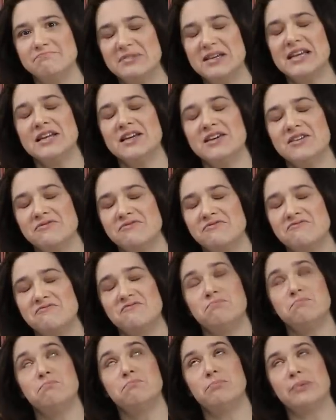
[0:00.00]
Beginning
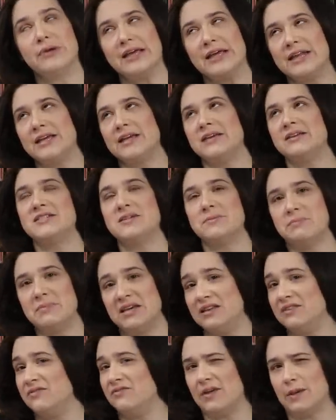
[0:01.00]
of beginning to
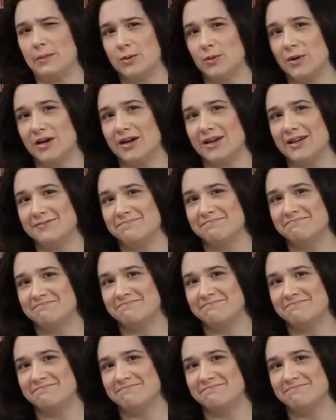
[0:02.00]
mid-February.